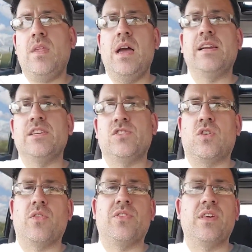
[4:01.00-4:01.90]
and it's
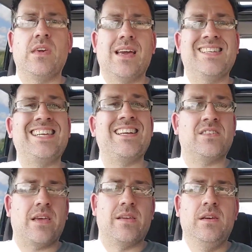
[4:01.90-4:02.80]
got the
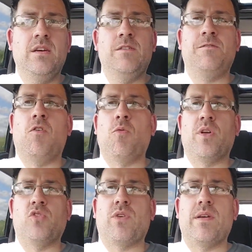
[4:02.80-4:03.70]
Atessa
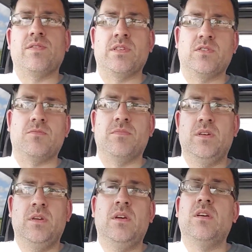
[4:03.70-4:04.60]
4-wheel drive system.
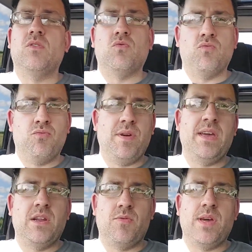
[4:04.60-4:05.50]

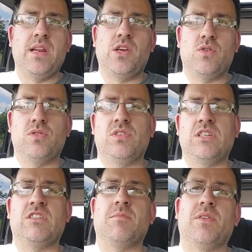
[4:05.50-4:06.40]
Really good
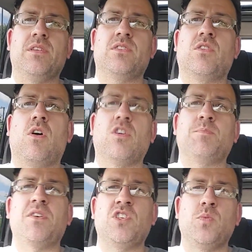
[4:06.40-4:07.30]
system on this car,
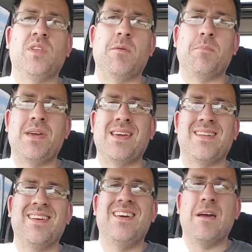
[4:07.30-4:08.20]
especially with it
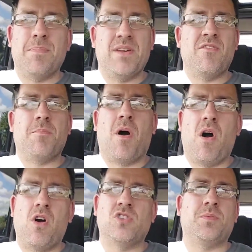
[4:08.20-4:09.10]
being a bit of a
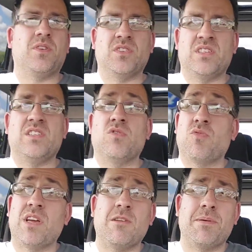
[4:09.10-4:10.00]
barge, because this is a
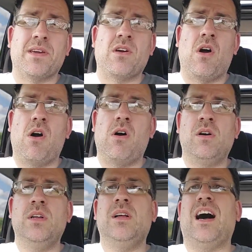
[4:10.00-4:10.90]
really big car.
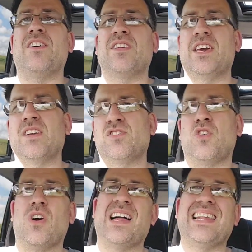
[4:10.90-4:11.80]
I think it's
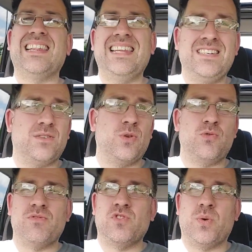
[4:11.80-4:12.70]
got at least
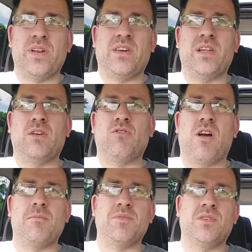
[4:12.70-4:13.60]
120
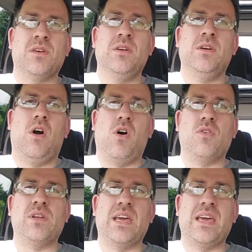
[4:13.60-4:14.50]
kilograms
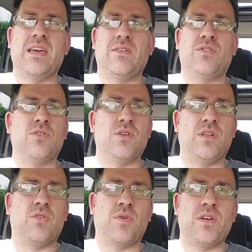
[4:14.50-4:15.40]
on a
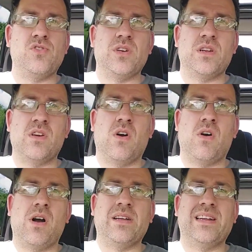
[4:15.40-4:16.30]
33
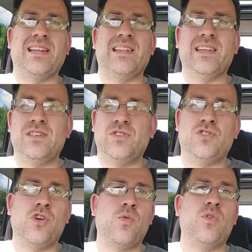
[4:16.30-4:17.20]
GTR and at least
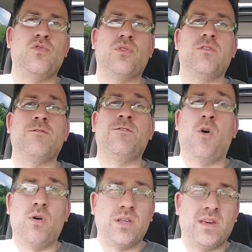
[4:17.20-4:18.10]

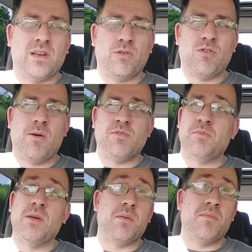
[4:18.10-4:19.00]
240 kilograms,
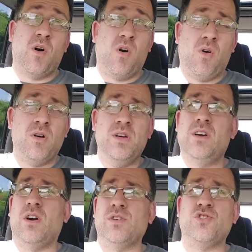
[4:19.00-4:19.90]
maybe more,
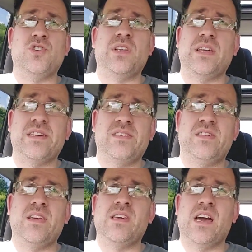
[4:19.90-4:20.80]
on a
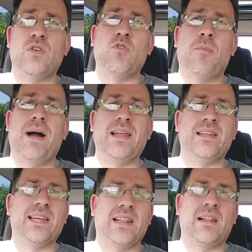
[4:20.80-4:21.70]
GTST. I know my
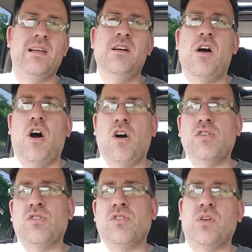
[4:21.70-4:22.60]
little
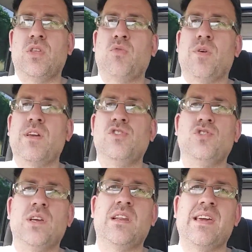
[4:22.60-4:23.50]
R33
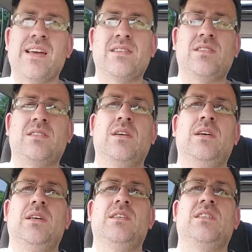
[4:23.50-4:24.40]
GTS
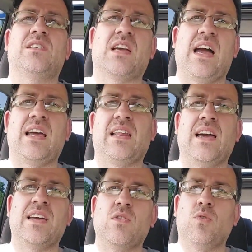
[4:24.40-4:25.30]

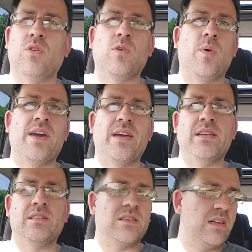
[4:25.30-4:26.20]
Skyline only
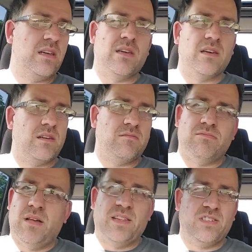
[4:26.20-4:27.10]
weighs
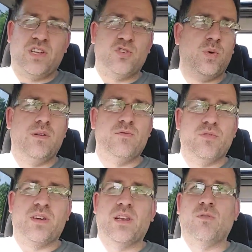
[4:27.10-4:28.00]
I think it's like
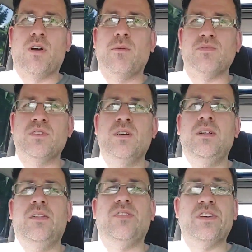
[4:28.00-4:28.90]
1200 kilograms.
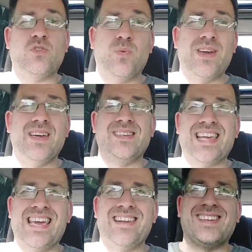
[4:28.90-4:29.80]
This weighs
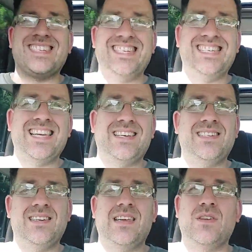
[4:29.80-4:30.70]
in at
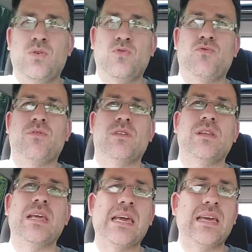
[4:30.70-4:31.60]

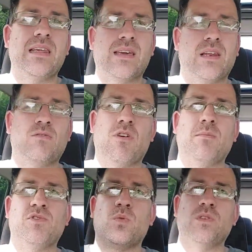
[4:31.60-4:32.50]
1680
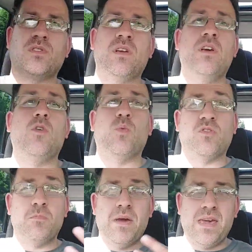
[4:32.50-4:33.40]
kilograms, so it's,
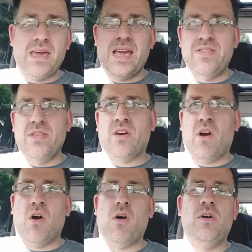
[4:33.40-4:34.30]
with me in the
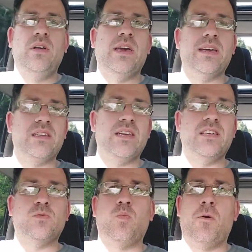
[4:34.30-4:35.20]
car, it
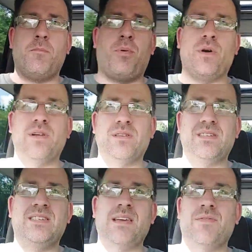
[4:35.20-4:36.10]
is
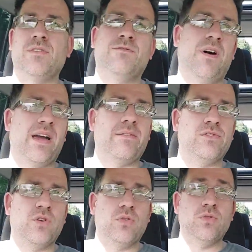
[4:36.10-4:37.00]

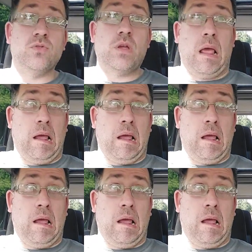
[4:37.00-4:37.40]
1.75 tons.